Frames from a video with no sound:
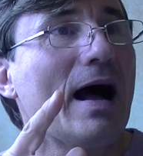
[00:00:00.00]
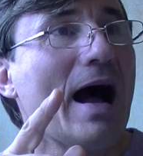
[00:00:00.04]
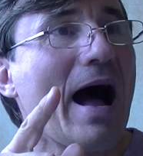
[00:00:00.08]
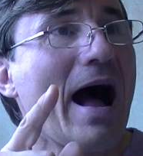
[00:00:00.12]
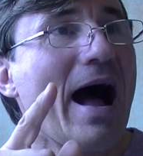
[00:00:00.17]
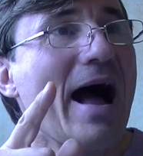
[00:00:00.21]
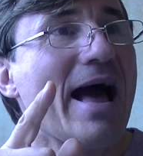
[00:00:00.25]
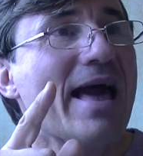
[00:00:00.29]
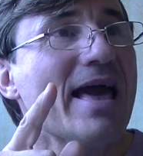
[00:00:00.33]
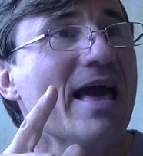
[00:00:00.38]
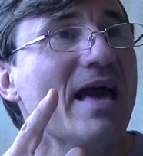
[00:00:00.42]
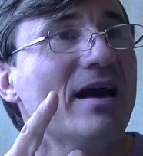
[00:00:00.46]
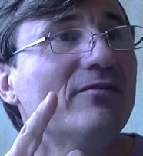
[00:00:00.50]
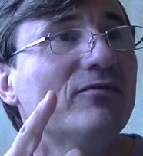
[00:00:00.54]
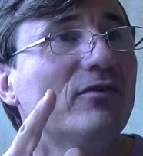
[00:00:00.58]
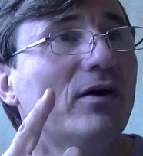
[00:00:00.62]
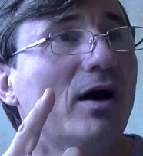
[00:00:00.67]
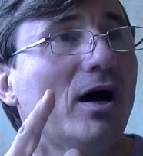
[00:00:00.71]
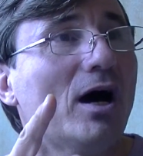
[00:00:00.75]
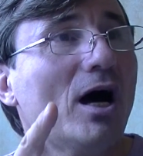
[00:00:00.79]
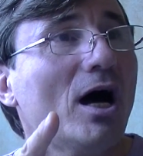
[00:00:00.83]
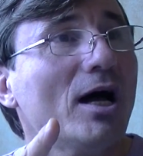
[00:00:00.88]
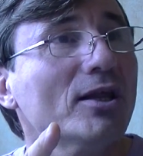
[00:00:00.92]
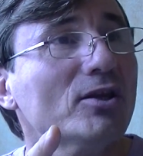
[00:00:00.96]
I have
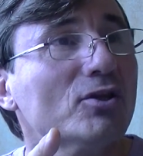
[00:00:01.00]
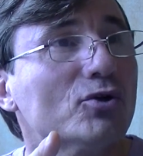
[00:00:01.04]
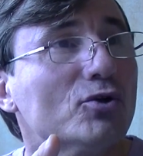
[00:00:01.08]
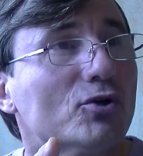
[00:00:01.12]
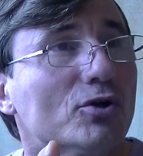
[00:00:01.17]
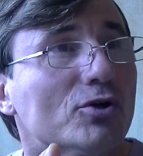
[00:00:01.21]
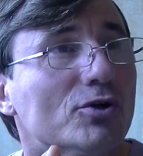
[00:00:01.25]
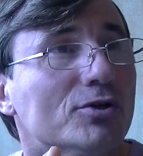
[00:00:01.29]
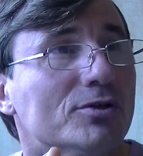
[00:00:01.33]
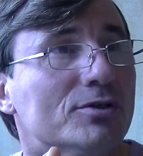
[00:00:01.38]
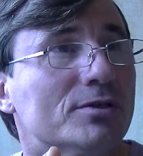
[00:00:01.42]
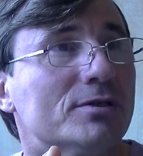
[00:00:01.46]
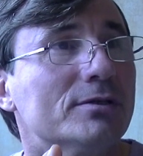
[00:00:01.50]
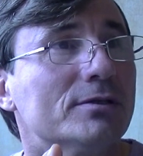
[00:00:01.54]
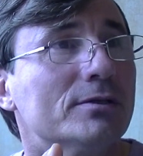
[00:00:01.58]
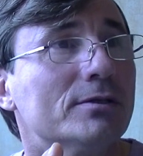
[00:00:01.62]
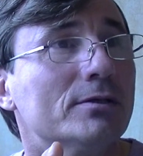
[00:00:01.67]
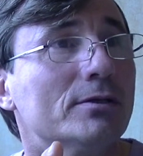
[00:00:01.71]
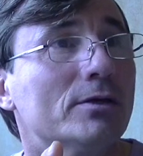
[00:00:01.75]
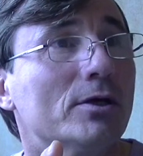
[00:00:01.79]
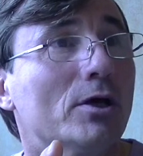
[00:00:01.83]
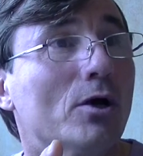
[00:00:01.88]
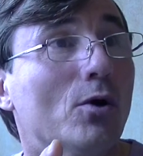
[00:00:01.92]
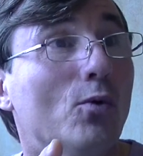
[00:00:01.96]
uttered
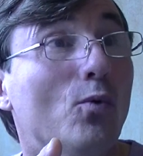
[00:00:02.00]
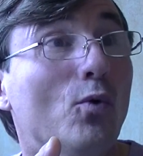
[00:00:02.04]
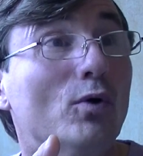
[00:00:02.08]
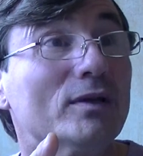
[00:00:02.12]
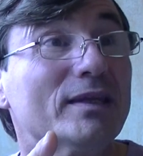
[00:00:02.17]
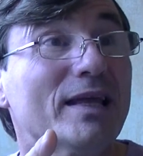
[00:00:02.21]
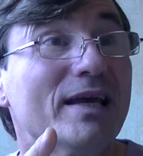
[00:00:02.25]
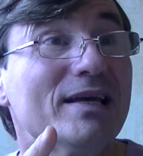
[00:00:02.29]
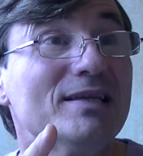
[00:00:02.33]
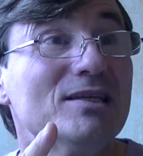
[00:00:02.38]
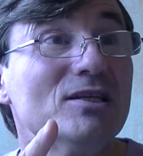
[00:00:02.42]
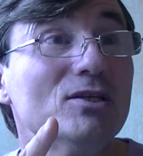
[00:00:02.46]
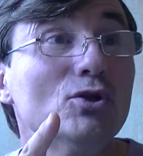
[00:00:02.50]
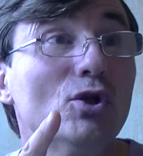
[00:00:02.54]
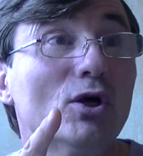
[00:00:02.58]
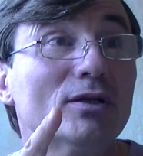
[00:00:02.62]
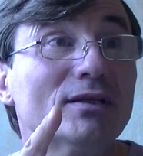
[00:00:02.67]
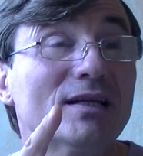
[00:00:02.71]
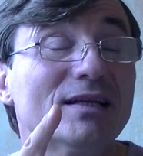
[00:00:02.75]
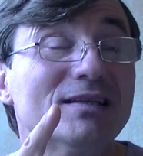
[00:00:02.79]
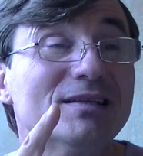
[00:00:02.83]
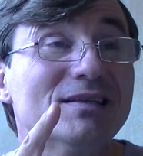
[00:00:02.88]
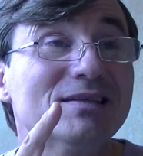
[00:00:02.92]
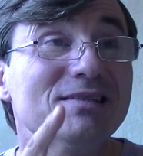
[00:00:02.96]
what I did
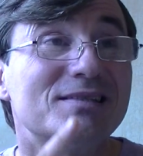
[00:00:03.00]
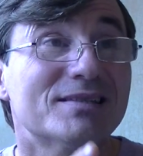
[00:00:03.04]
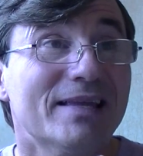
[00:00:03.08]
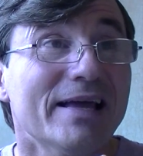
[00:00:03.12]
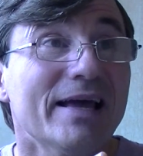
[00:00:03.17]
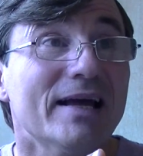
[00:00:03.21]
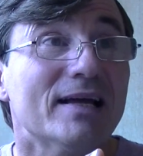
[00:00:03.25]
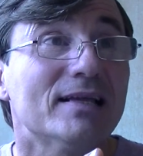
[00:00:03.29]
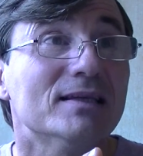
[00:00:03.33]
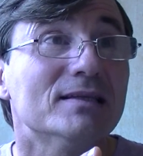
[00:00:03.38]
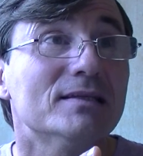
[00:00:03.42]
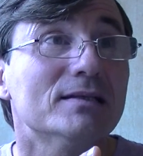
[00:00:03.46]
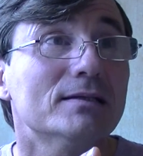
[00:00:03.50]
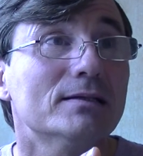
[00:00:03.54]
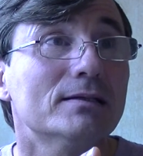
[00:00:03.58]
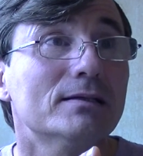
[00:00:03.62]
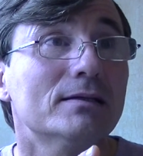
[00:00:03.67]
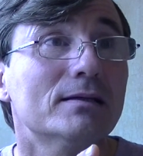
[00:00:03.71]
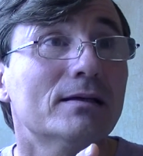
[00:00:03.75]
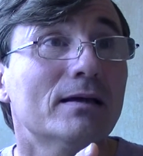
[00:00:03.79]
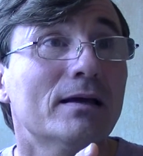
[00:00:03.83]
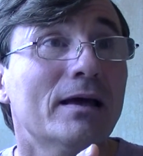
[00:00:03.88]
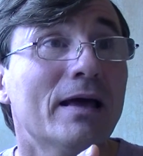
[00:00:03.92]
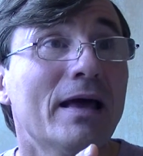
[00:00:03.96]
not understand,
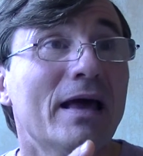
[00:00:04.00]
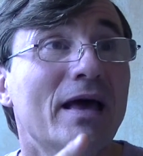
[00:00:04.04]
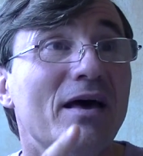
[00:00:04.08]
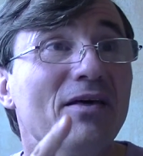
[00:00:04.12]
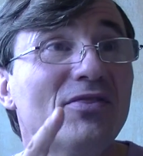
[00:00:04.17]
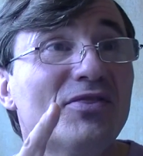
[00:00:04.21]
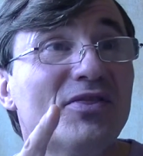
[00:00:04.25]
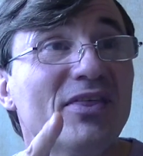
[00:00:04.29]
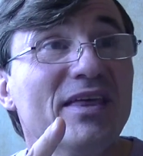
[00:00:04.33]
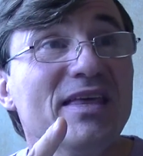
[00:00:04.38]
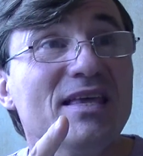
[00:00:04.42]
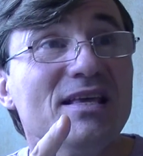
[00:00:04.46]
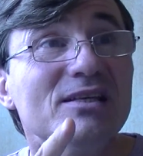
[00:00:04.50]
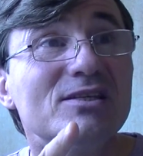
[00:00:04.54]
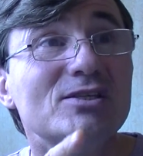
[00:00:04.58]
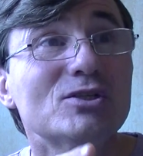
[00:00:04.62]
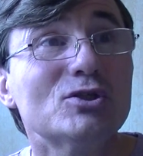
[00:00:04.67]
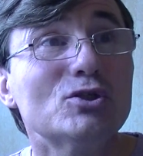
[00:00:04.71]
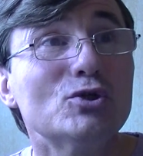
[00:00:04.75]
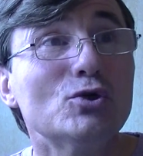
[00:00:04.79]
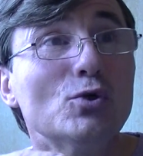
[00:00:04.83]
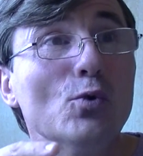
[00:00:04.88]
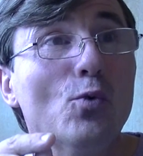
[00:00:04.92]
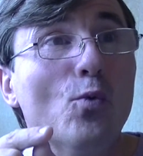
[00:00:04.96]
things
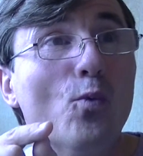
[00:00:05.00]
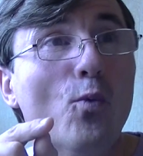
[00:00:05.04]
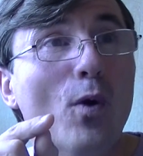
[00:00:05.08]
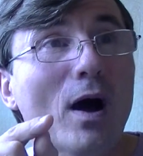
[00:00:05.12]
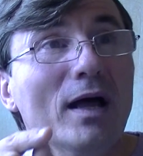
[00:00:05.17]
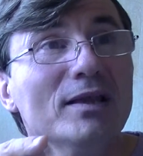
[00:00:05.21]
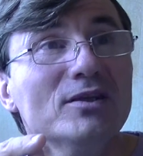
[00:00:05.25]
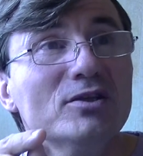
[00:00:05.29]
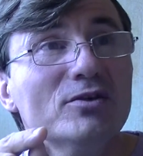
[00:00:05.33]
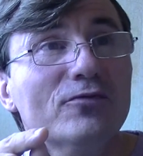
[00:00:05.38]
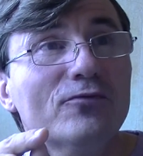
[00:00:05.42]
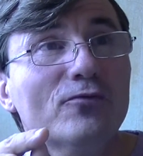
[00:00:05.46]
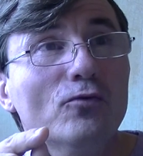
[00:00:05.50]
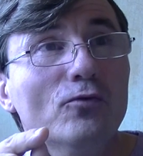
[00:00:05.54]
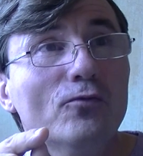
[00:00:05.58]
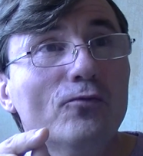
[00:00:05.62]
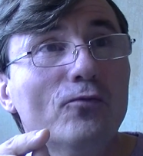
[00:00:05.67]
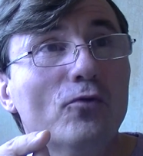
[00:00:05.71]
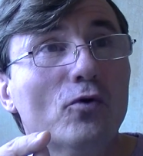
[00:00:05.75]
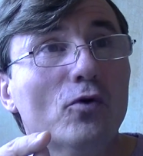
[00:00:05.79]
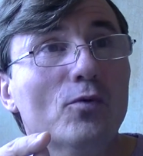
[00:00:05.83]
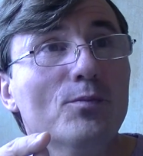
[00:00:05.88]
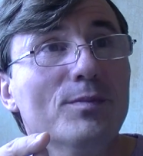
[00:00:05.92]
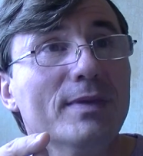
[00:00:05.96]
too wonderful
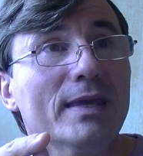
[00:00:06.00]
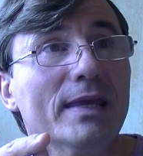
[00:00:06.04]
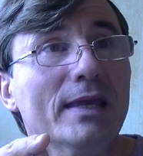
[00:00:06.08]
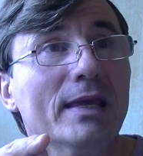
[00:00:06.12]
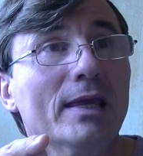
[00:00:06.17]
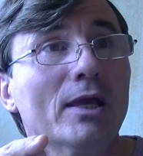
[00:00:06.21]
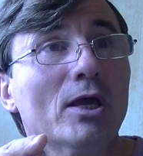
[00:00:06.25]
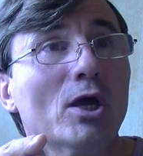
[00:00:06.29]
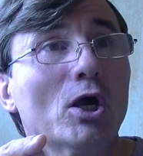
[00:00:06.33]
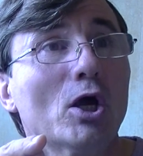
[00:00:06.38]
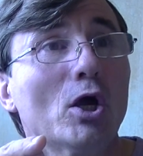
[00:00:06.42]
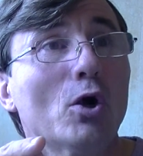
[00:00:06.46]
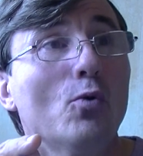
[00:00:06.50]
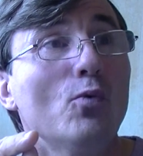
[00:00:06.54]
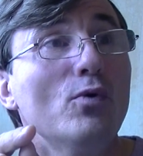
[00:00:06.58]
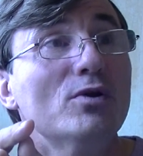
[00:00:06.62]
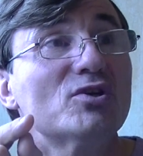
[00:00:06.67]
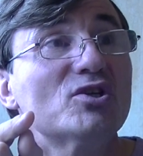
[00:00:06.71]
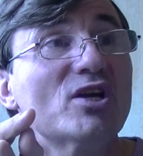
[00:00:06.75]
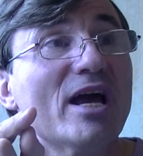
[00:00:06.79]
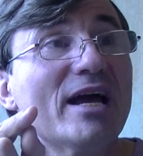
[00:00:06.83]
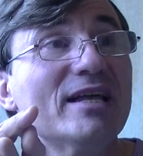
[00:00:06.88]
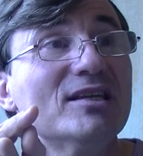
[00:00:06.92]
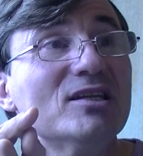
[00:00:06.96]
for me
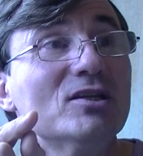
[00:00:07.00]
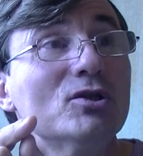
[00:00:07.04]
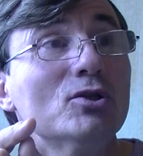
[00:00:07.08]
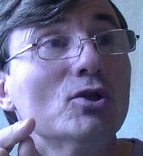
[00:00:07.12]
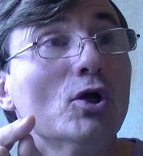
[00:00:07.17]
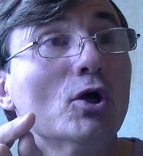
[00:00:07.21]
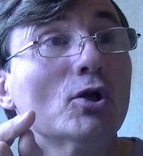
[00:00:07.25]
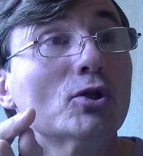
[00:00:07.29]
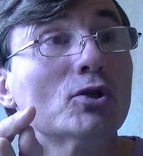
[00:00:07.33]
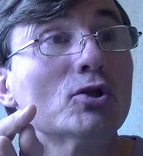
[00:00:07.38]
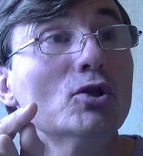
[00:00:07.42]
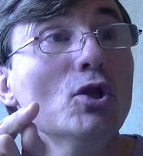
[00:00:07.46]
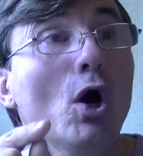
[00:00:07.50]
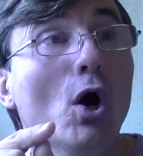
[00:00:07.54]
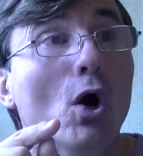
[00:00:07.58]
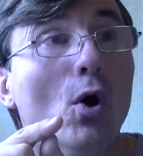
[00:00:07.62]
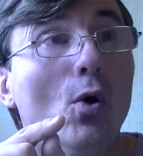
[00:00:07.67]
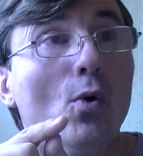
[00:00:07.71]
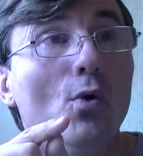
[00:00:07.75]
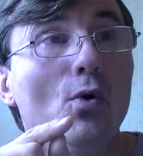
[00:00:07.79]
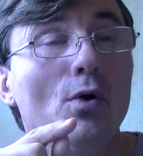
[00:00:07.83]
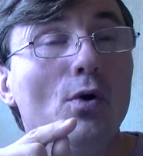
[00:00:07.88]
which I did not know.